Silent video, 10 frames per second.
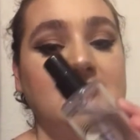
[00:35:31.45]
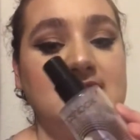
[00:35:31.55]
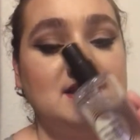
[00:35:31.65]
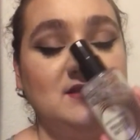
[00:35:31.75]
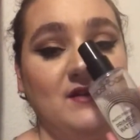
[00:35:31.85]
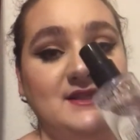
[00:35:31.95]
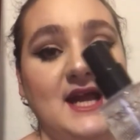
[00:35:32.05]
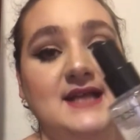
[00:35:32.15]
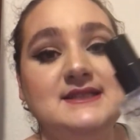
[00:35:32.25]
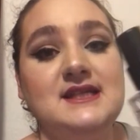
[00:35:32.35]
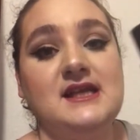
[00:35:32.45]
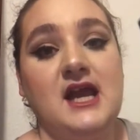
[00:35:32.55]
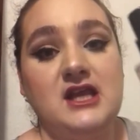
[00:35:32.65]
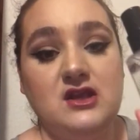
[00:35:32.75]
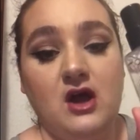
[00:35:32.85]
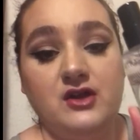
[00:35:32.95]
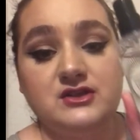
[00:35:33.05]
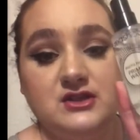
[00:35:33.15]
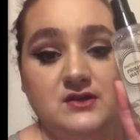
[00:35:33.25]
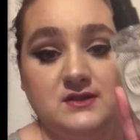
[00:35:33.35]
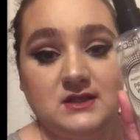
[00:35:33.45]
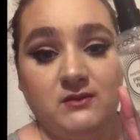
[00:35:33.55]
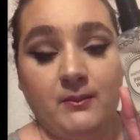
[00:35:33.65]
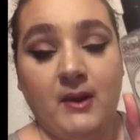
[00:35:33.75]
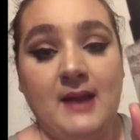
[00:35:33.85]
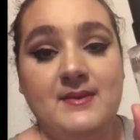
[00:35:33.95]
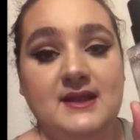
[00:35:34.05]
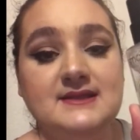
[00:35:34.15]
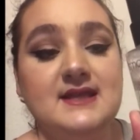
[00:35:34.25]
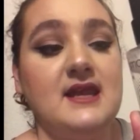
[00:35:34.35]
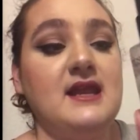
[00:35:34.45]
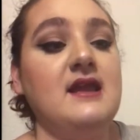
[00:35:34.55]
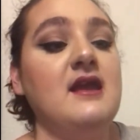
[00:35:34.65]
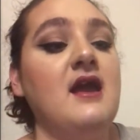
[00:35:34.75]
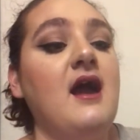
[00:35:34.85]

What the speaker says: This is fantastic. I also use this for priming and setting.